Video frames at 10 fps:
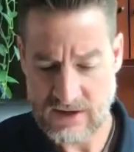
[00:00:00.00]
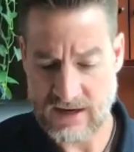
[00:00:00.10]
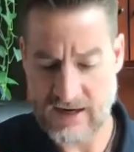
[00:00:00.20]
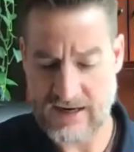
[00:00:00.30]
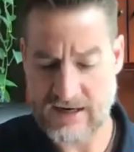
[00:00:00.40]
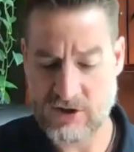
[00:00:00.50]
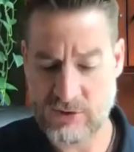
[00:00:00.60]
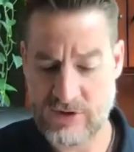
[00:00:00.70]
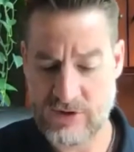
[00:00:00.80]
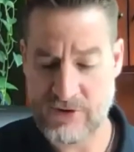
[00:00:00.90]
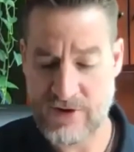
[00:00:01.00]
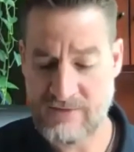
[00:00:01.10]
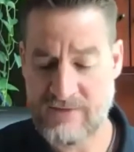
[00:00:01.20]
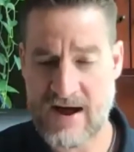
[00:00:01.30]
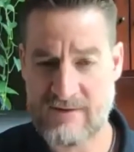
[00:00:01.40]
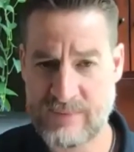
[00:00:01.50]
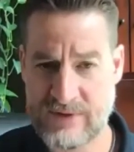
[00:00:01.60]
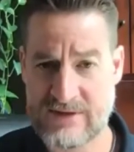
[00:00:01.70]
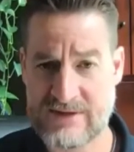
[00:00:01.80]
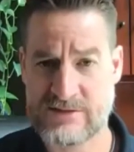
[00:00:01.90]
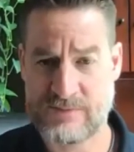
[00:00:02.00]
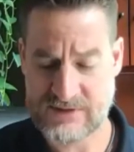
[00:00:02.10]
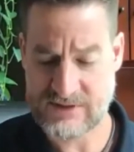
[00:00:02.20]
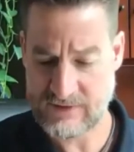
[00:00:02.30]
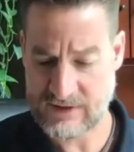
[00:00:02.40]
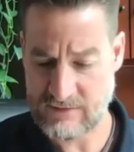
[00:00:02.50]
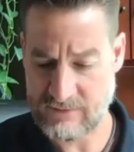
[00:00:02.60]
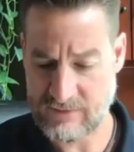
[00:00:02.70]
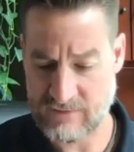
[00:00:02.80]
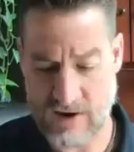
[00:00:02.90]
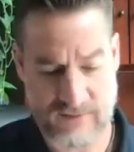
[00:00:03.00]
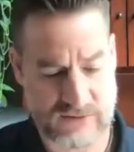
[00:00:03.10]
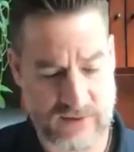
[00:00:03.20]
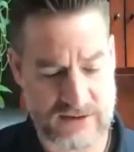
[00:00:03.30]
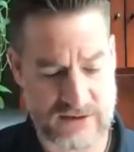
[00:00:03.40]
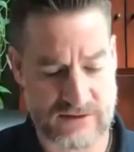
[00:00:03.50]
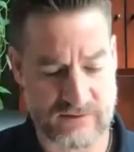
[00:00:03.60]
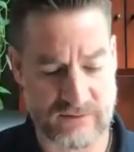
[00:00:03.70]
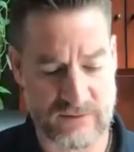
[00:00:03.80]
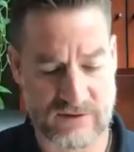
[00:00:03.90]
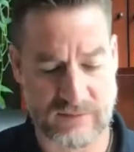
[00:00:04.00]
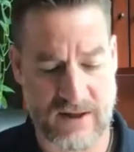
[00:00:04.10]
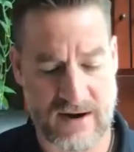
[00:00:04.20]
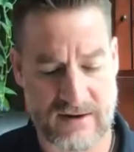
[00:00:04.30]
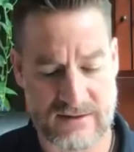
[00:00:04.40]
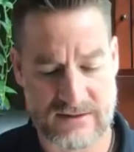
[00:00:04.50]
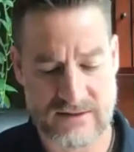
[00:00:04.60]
it included $35 billion specifically for farmers, ranchers, and food suppliers.